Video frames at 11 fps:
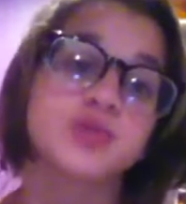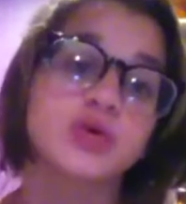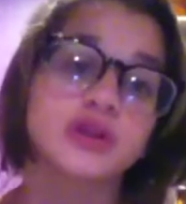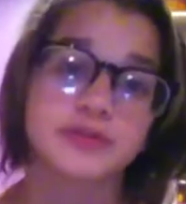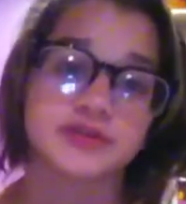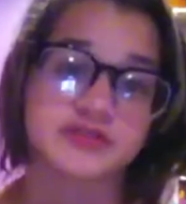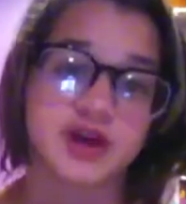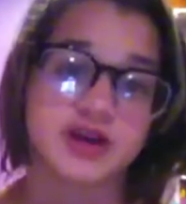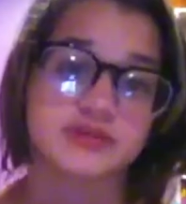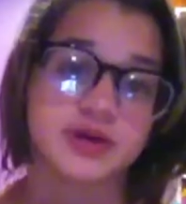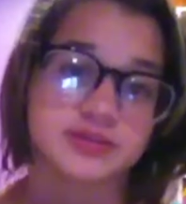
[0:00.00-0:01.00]
won't let me
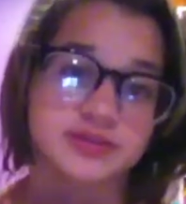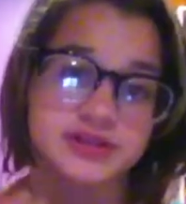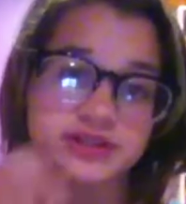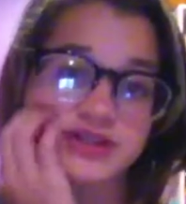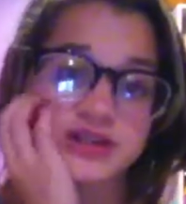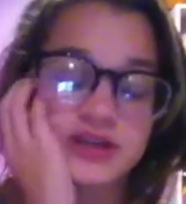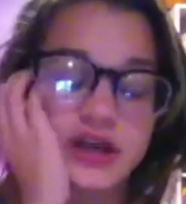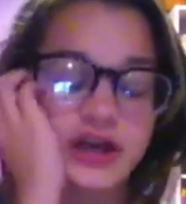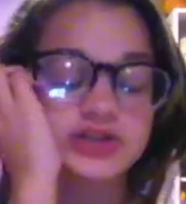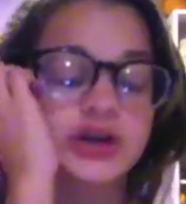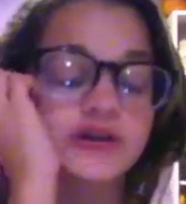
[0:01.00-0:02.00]
vlog in public.
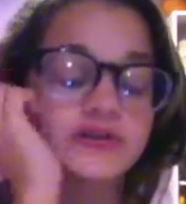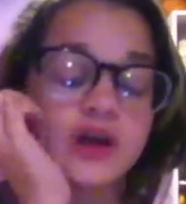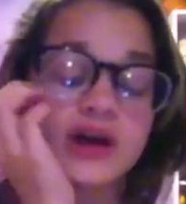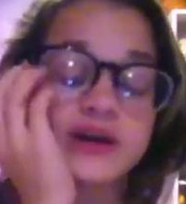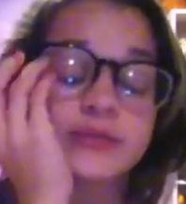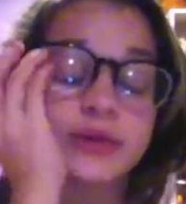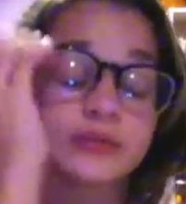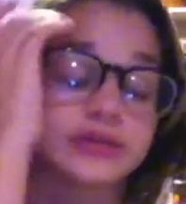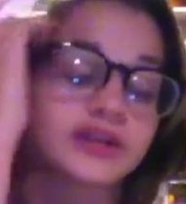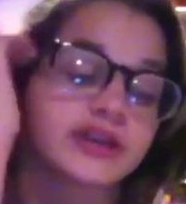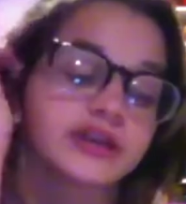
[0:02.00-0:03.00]
I tried vlogging in
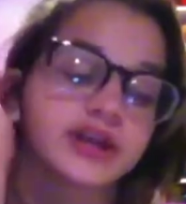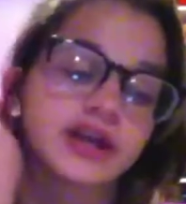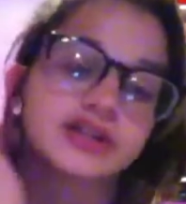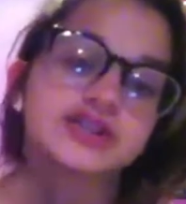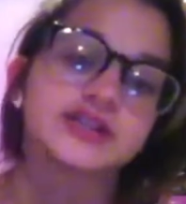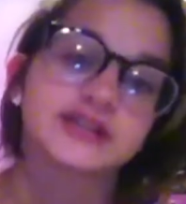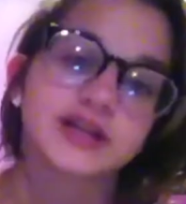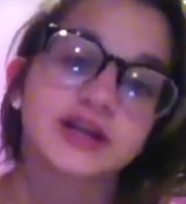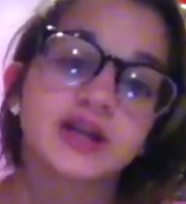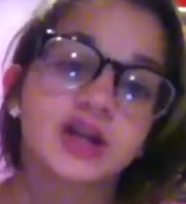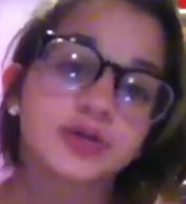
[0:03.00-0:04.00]
public the other day and she
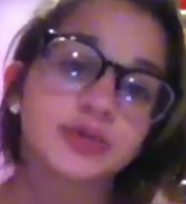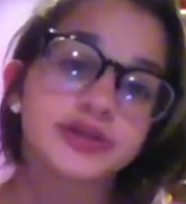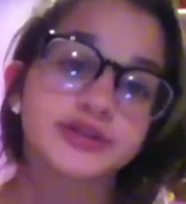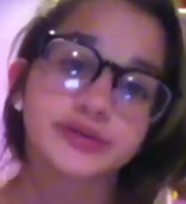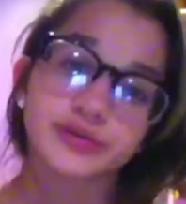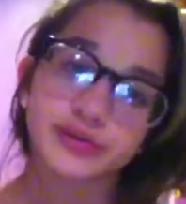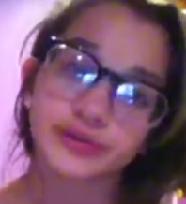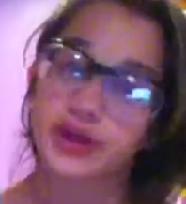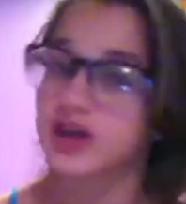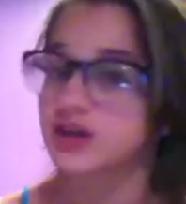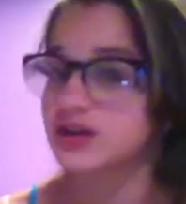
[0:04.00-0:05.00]
said, please don't do
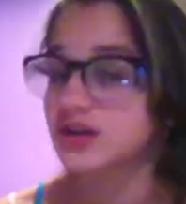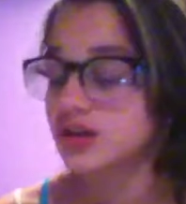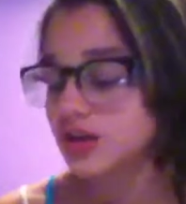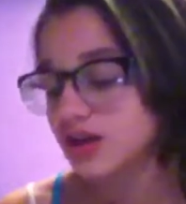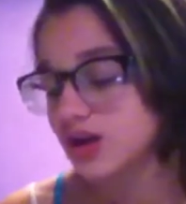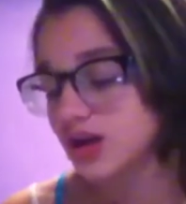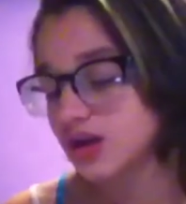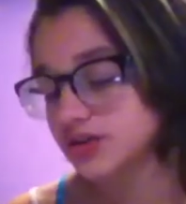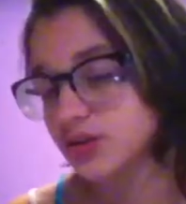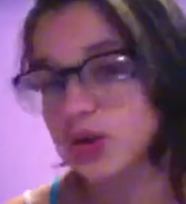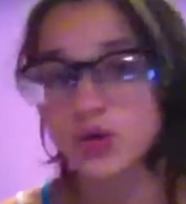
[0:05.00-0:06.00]
that.
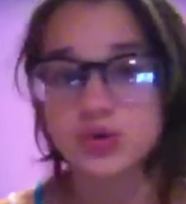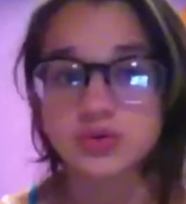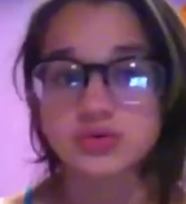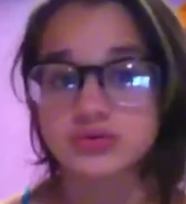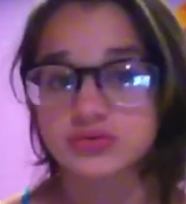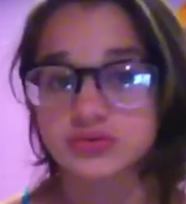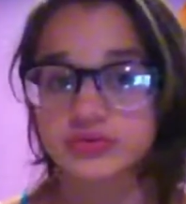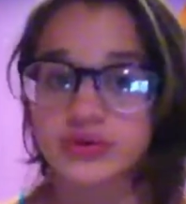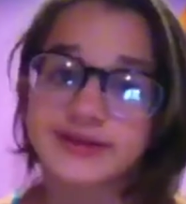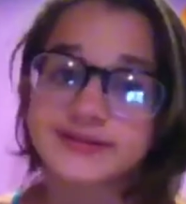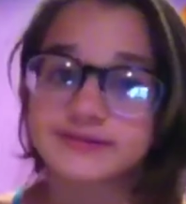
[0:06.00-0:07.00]
And so
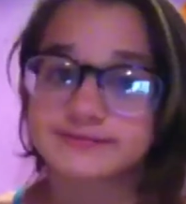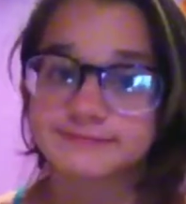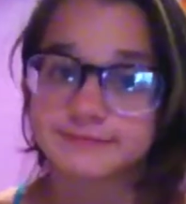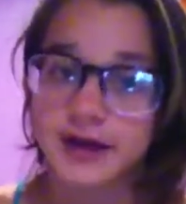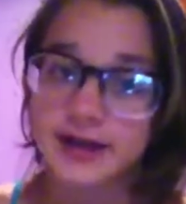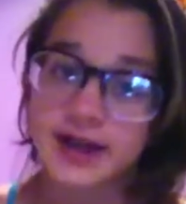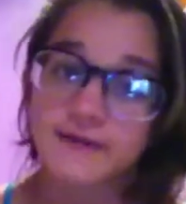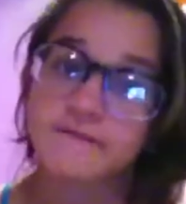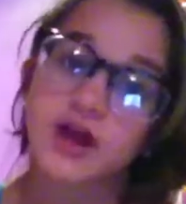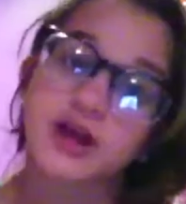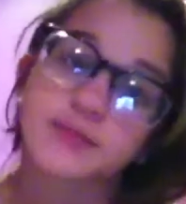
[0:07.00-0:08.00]
I, I
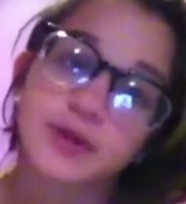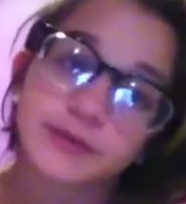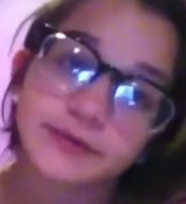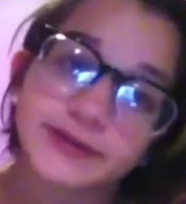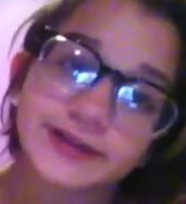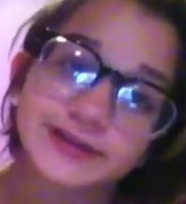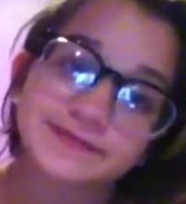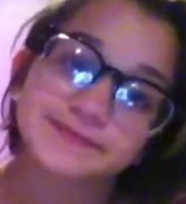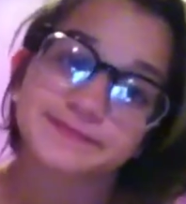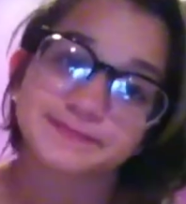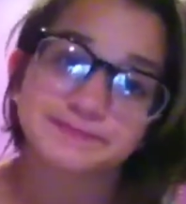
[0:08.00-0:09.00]
can't vlog in public.
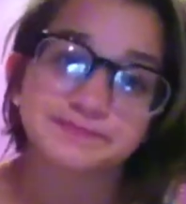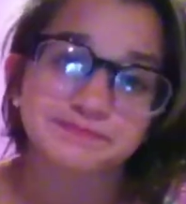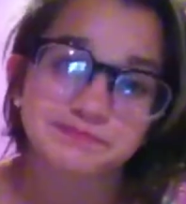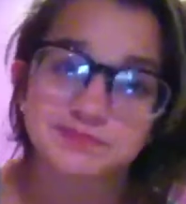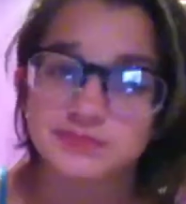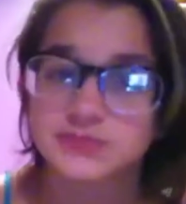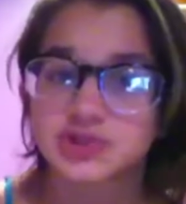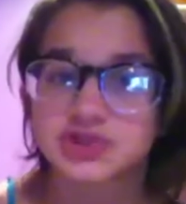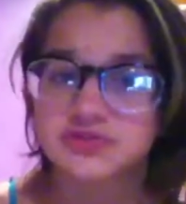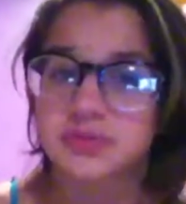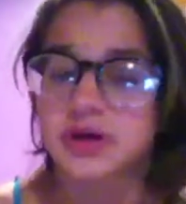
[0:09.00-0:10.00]

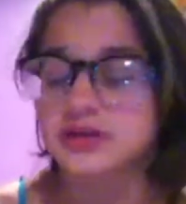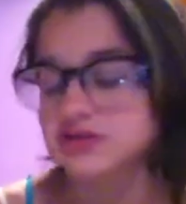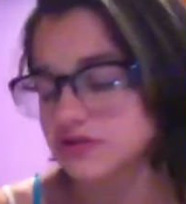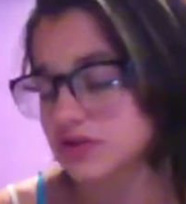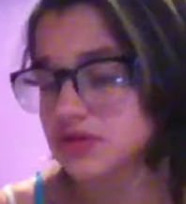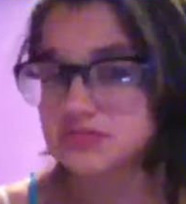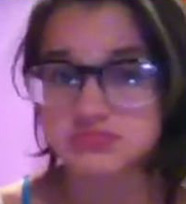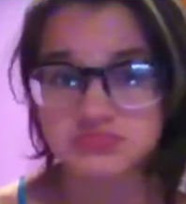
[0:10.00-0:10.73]
She's embarrassed of me